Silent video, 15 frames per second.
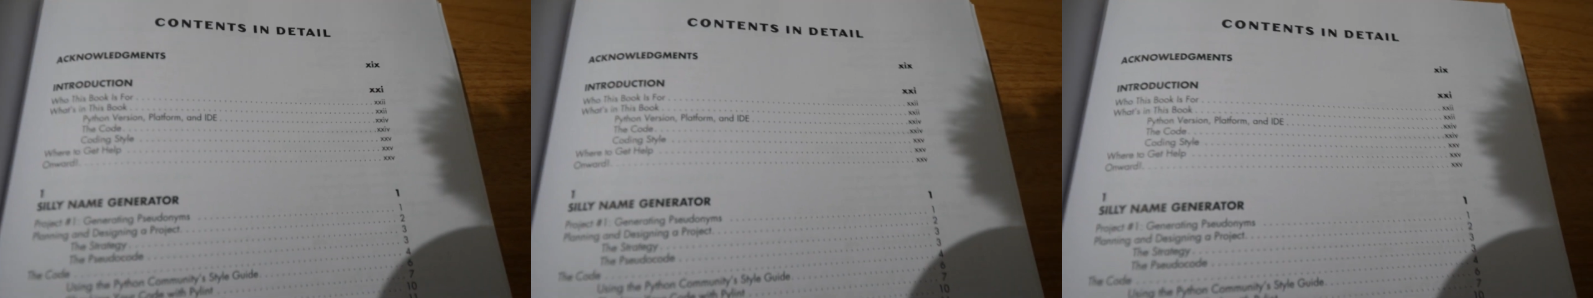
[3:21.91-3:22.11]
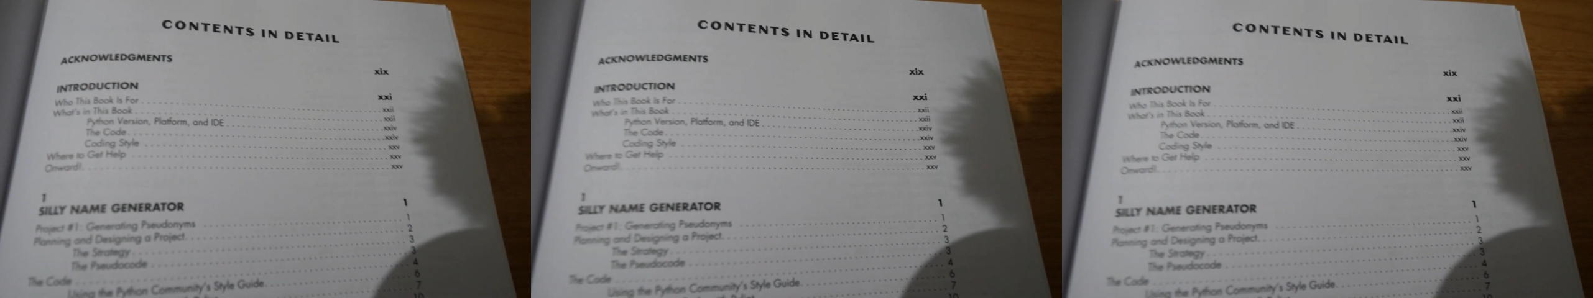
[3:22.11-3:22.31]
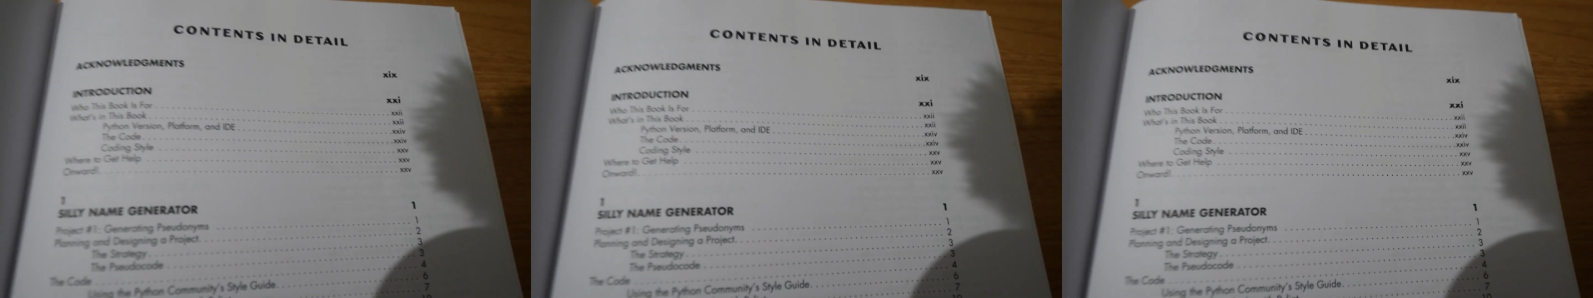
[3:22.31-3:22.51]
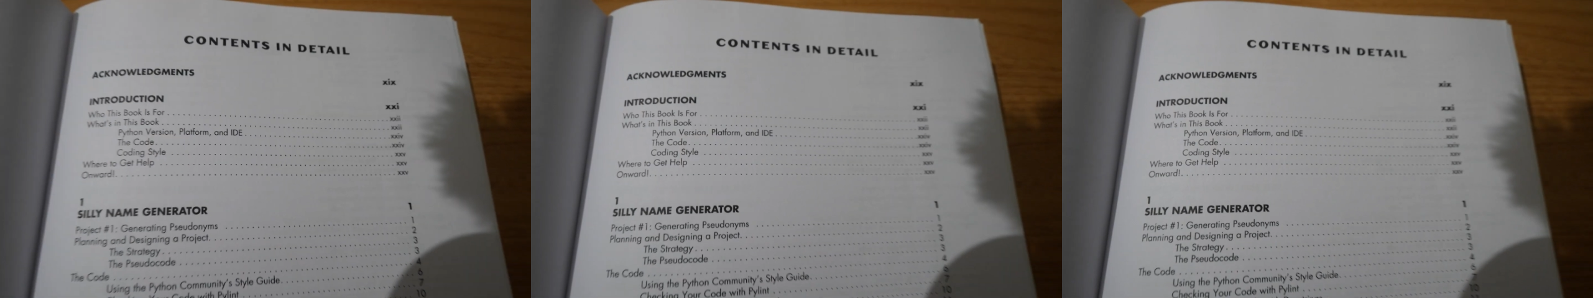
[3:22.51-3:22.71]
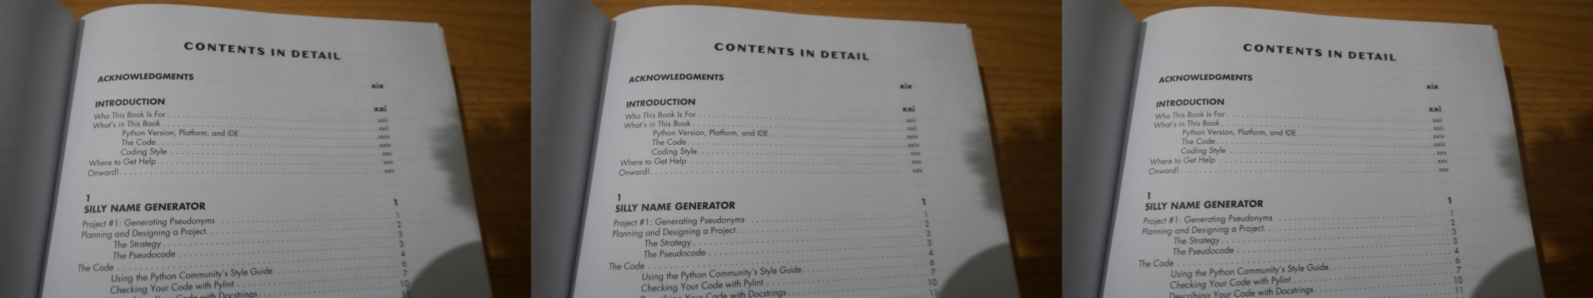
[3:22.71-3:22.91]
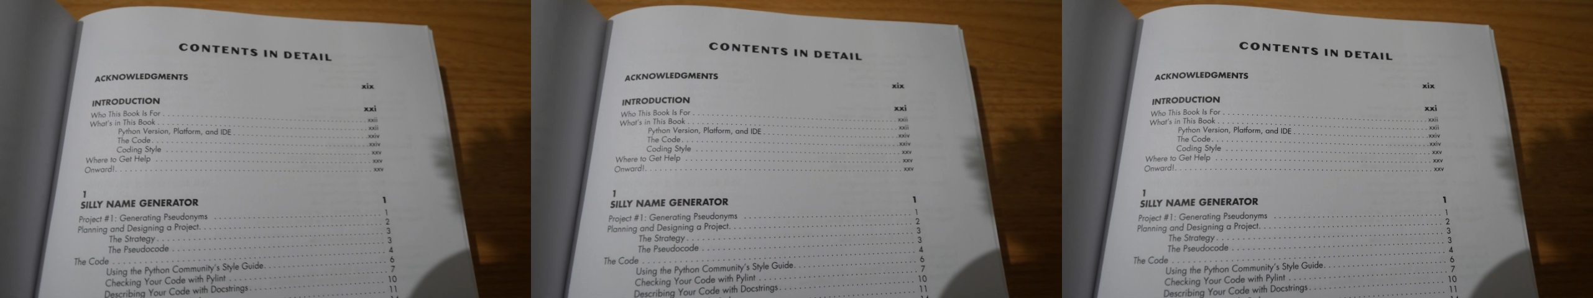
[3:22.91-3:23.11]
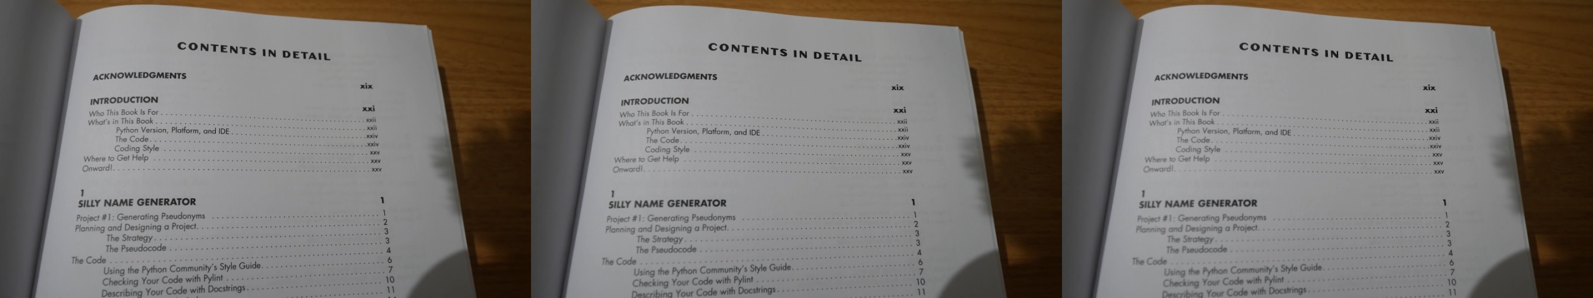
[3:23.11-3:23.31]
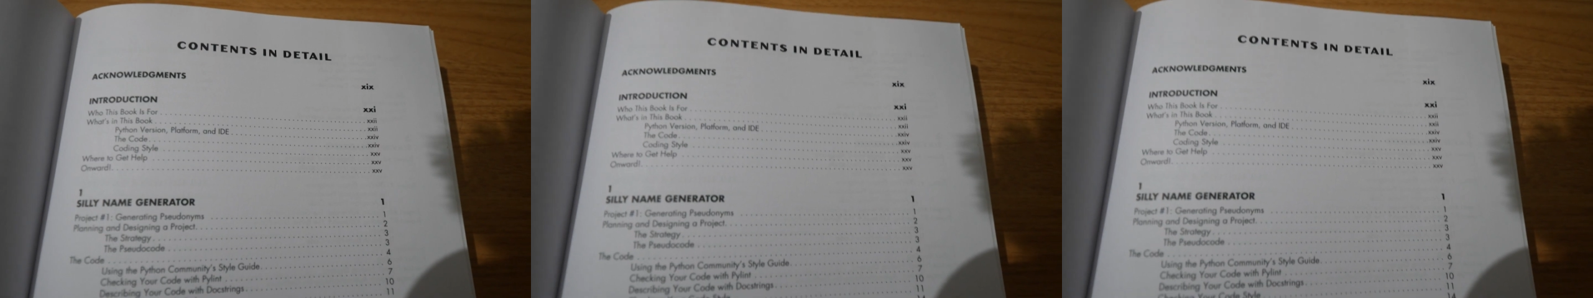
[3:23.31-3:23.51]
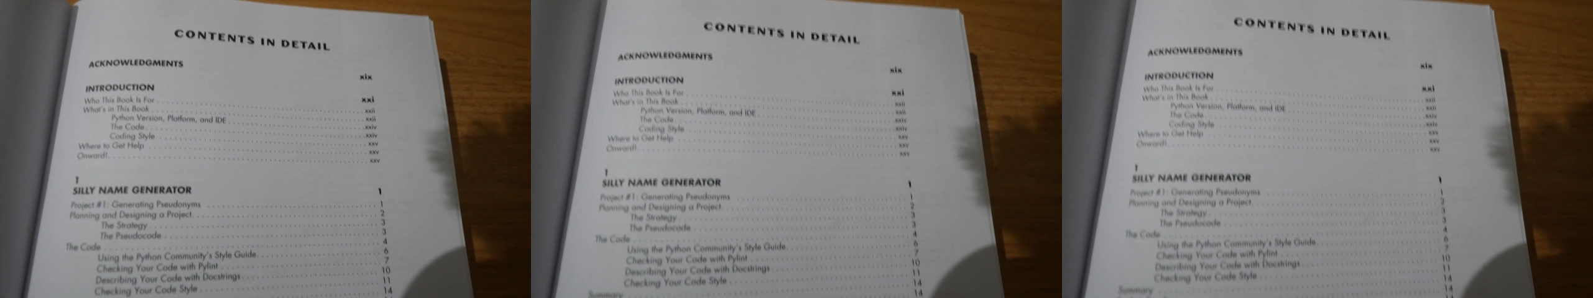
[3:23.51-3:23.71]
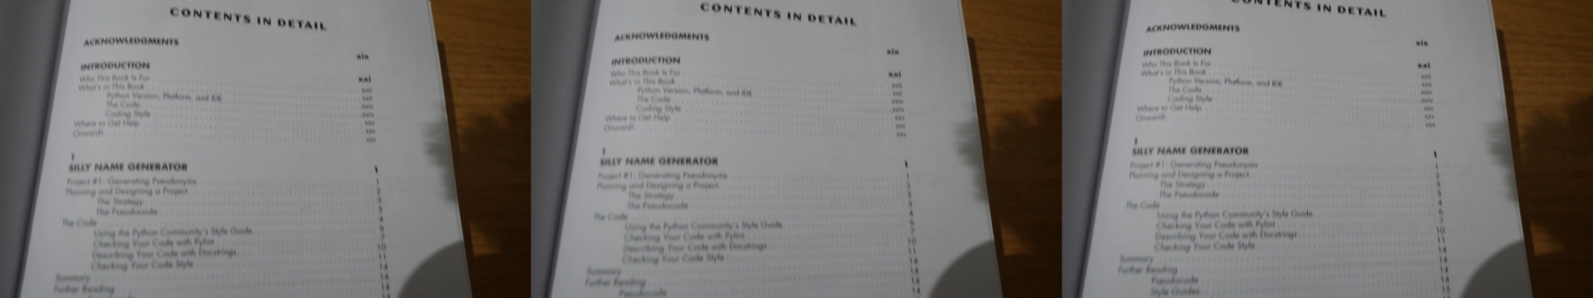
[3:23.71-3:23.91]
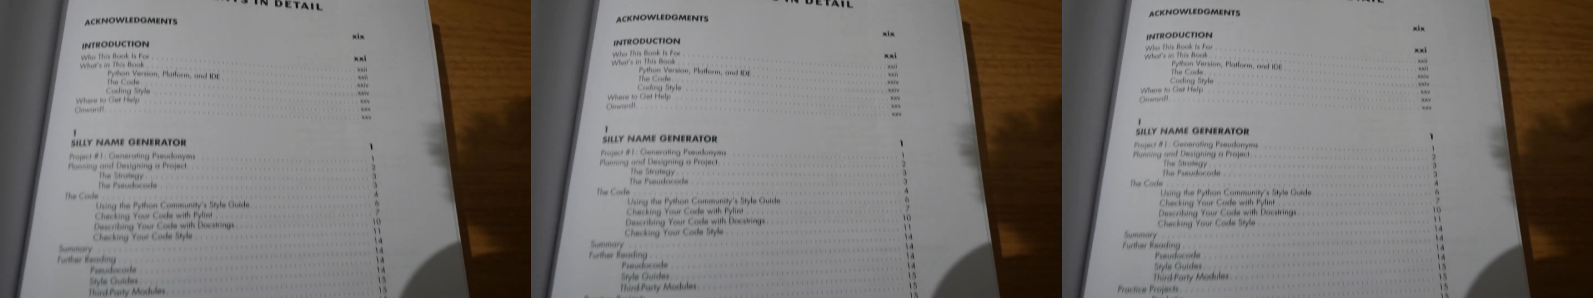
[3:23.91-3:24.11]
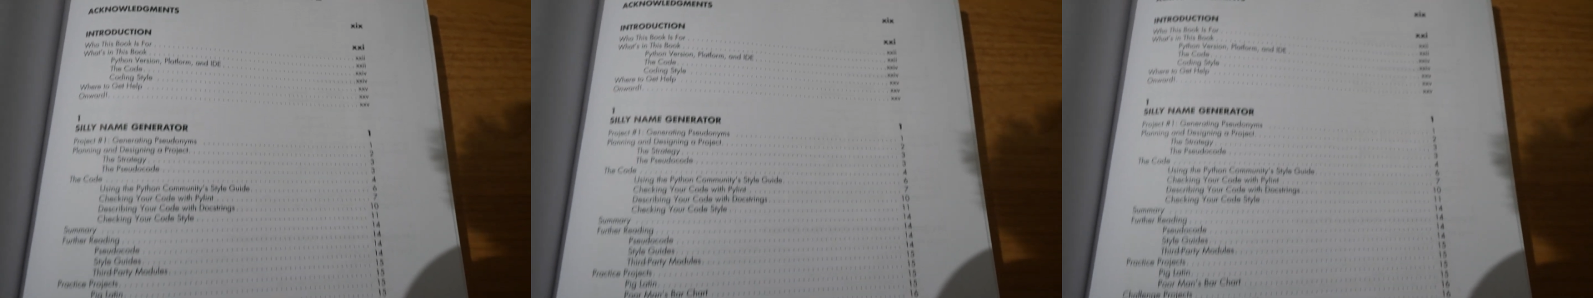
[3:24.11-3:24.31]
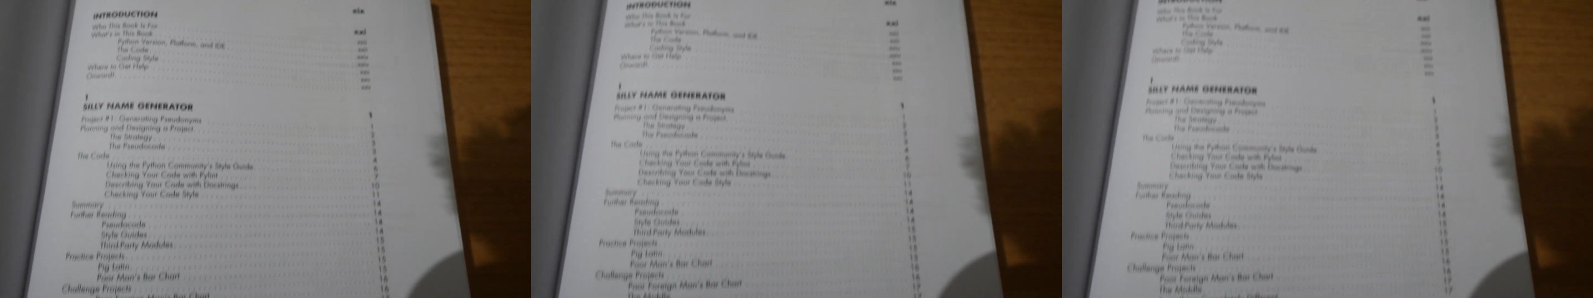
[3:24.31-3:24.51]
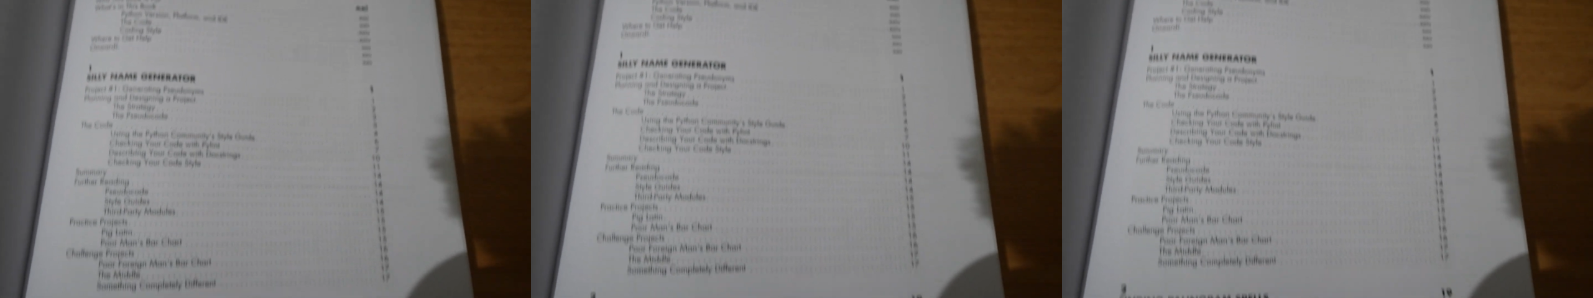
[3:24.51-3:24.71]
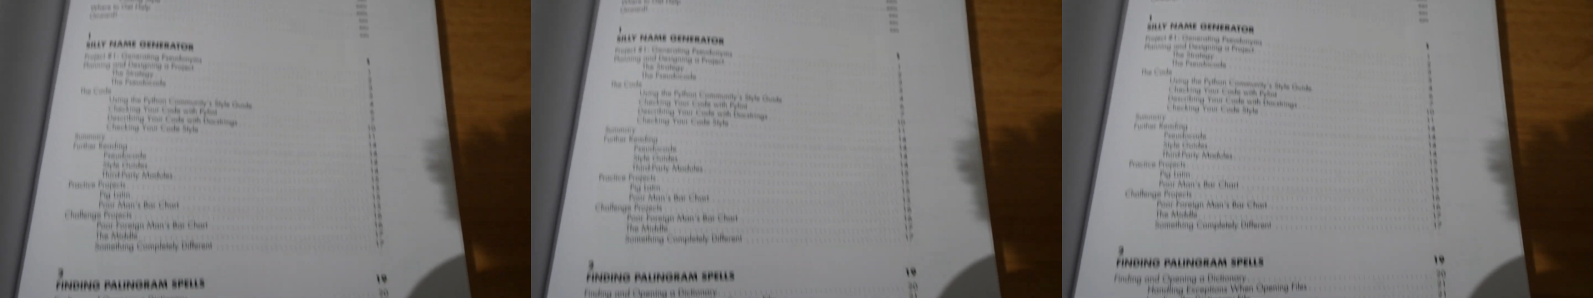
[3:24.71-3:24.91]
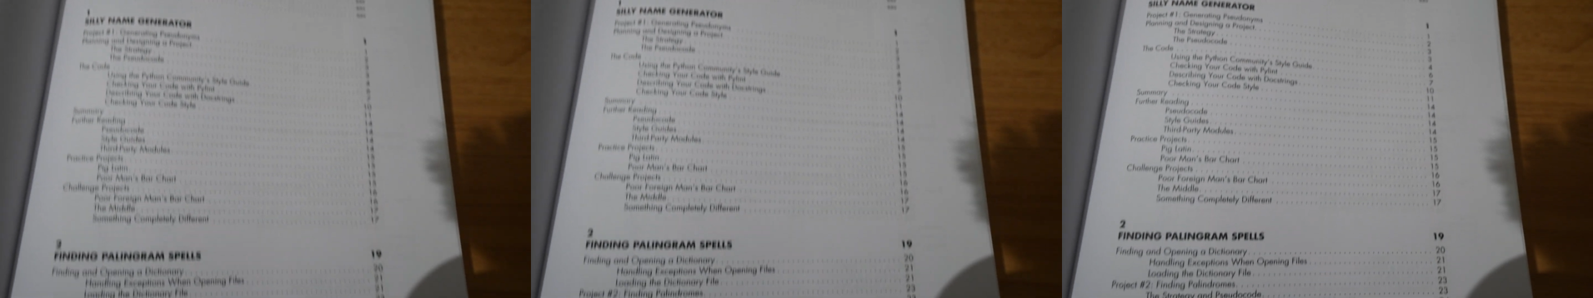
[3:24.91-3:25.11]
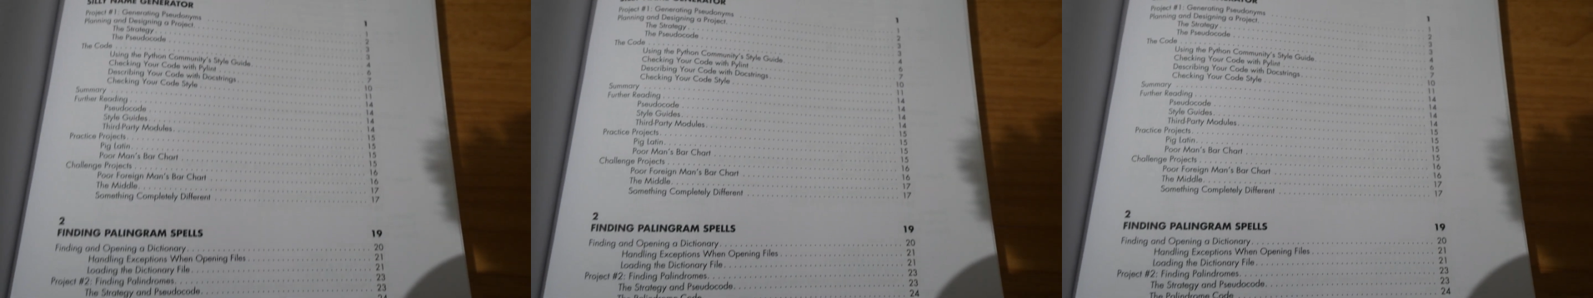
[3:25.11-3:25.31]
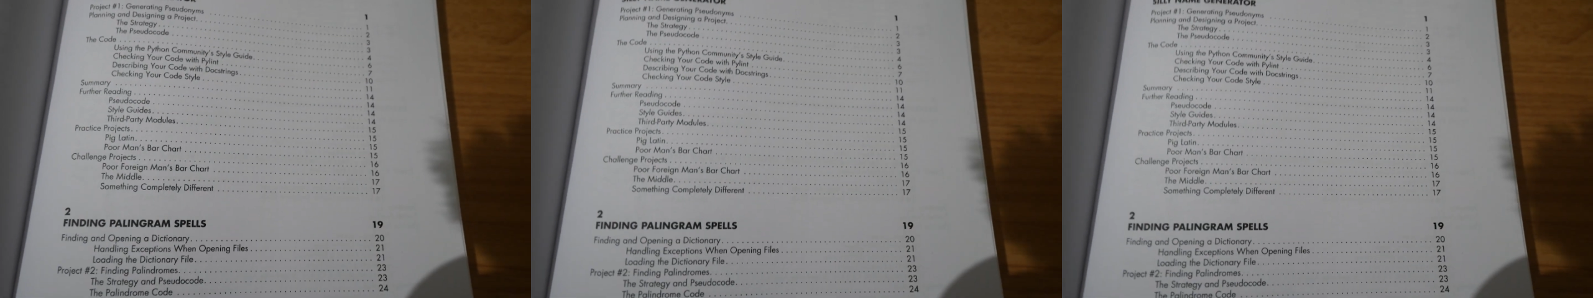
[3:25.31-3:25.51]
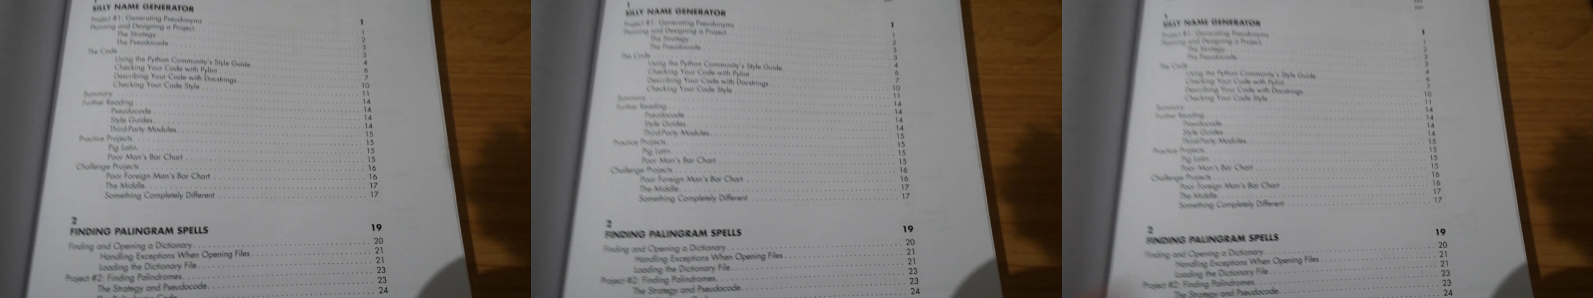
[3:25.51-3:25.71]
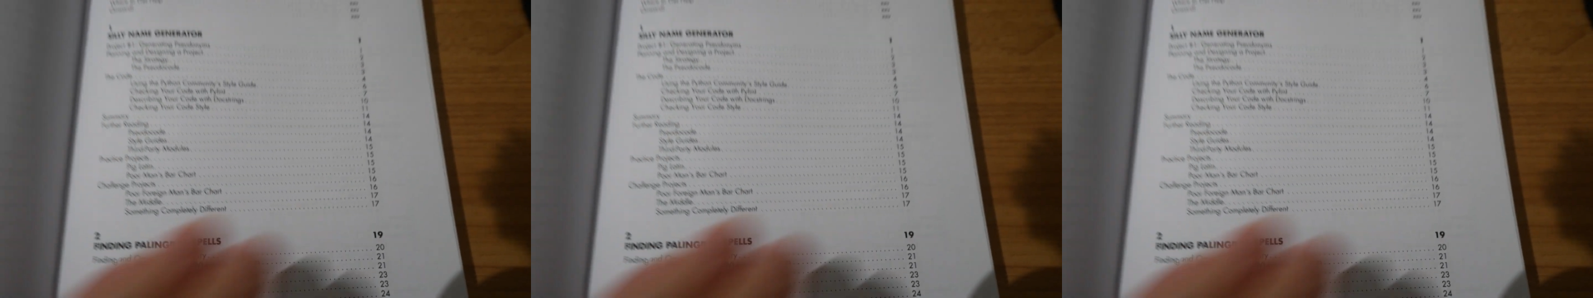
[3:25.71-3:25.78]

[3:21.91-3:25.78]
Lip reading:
[unreadable: no face in view]